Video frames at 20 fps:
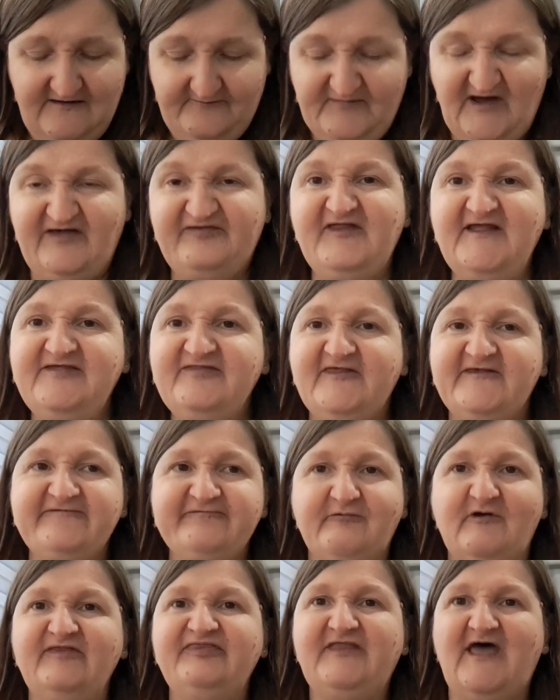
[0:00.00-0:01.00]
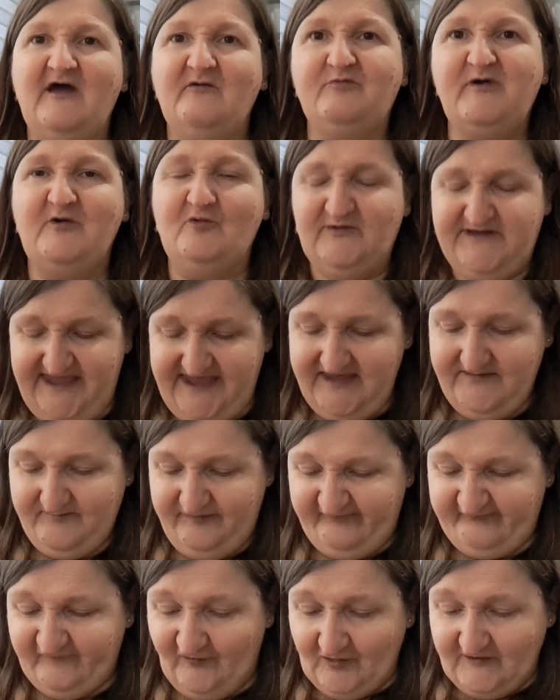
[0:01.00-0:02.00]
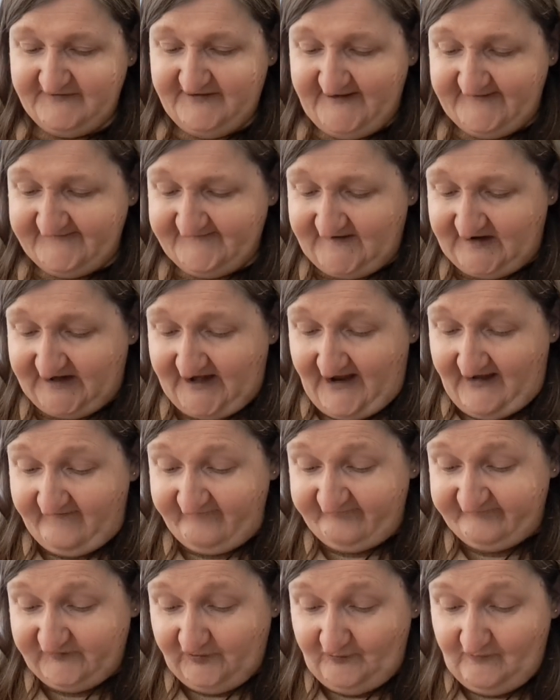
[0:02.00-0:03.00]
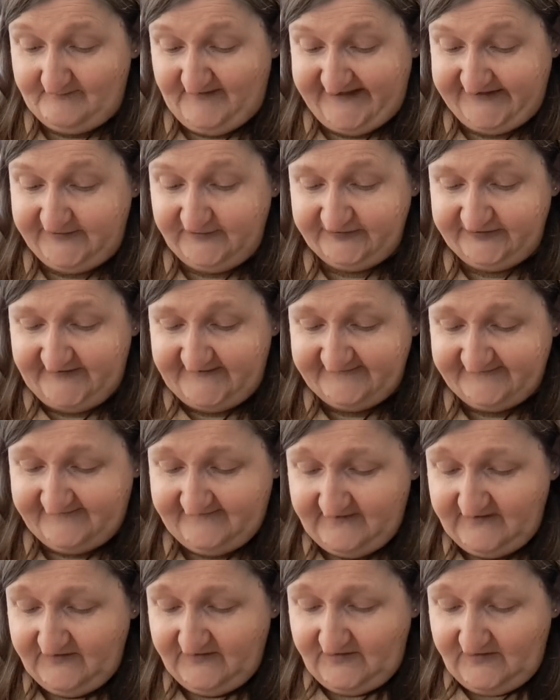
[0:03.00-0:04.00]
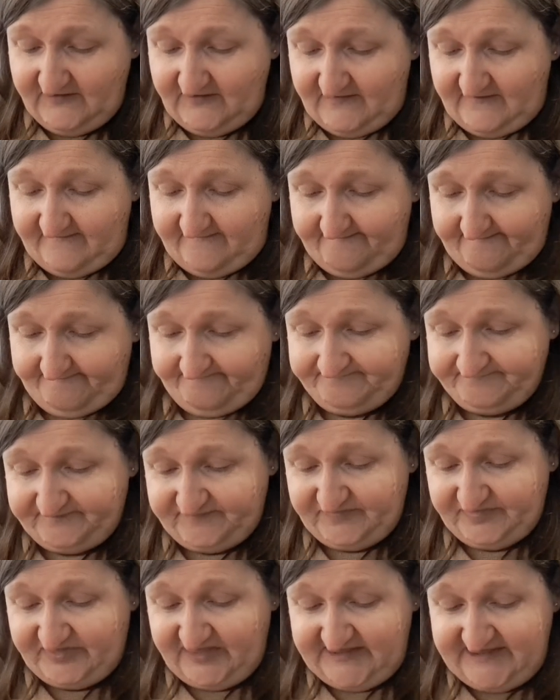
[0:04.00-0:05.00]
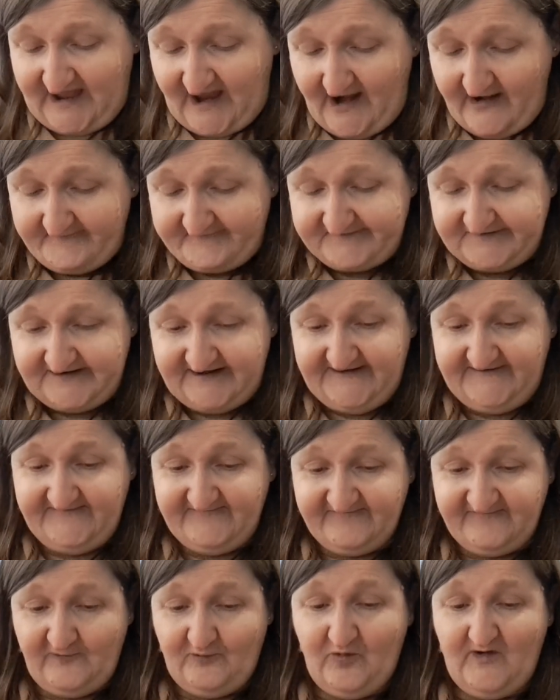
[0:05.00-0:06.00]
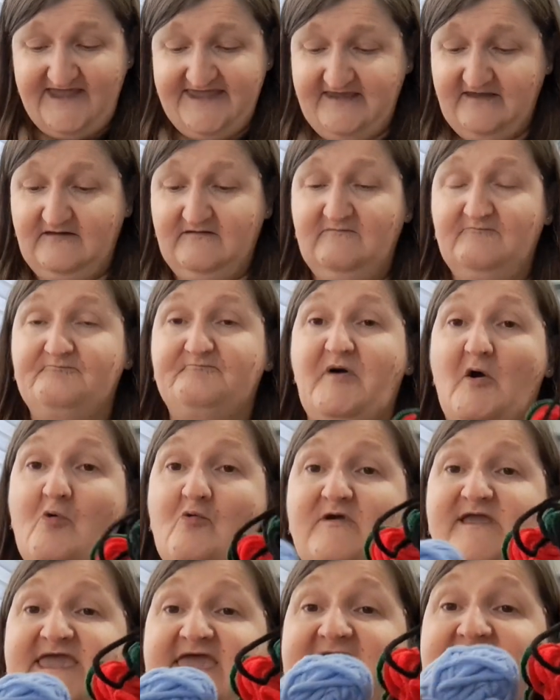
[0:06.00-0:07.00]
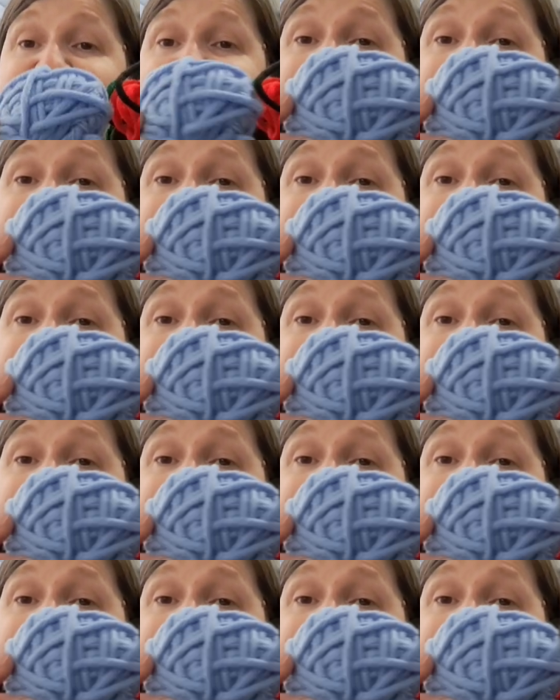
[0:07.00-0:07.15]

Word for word: But I think this one I will keep for this craft. Oh my goodness. The yarn is quite bulky.